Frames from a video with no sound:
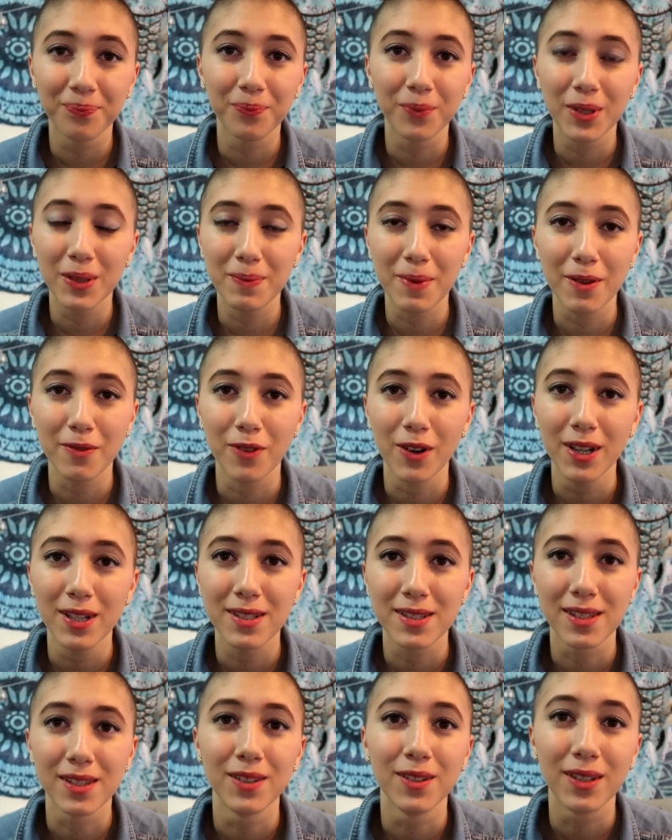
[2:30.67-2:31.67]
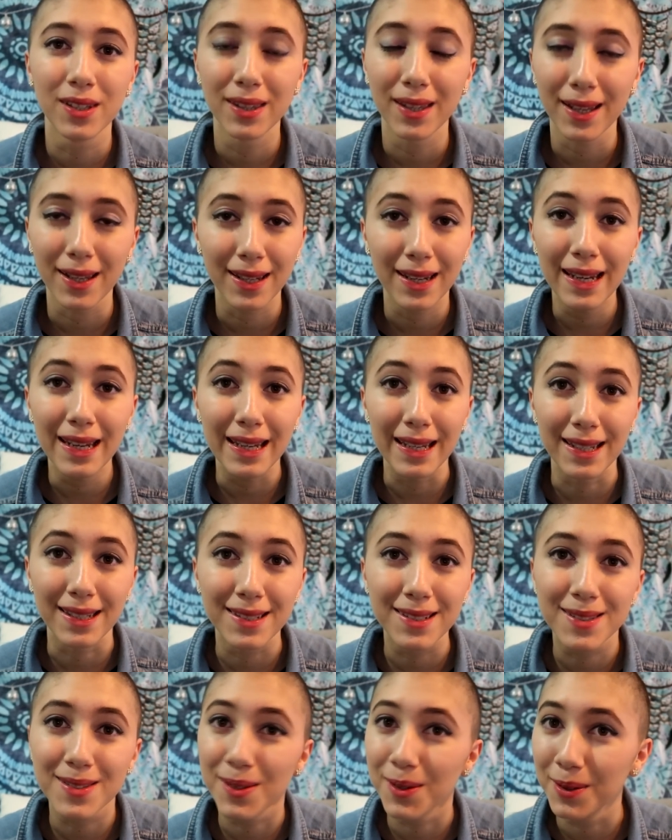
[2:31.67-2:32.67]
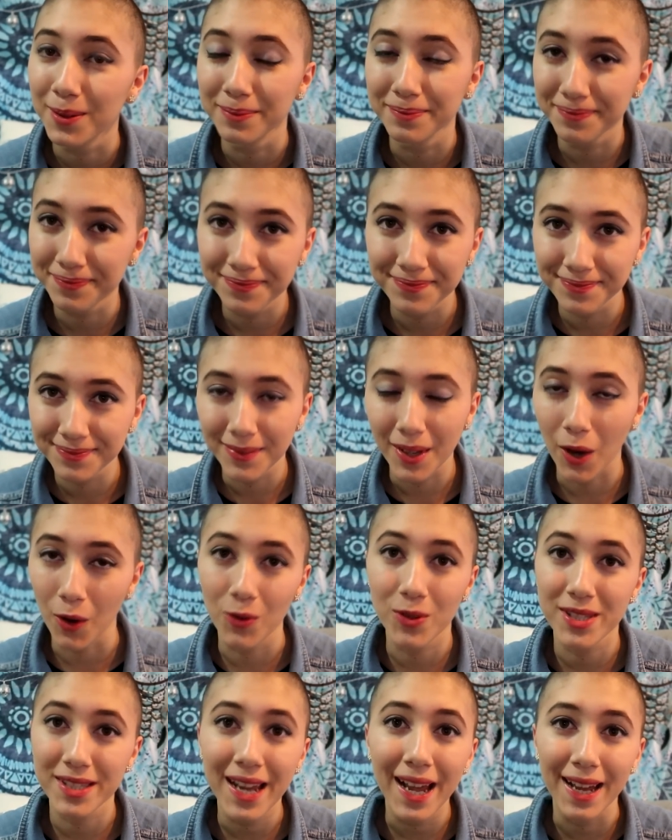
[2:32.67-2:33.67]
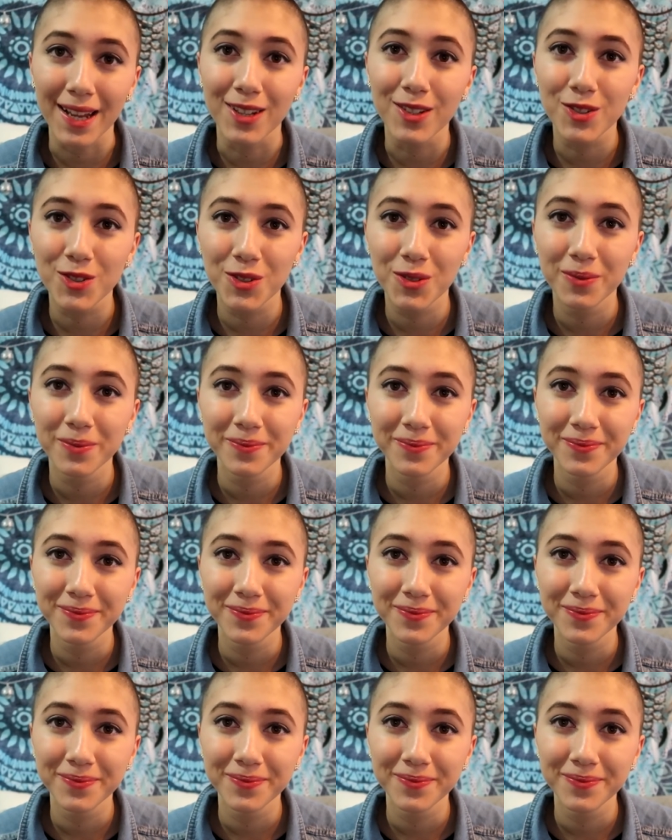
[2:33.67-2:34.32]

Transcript: with my friends and looking like an idiot, so on stage.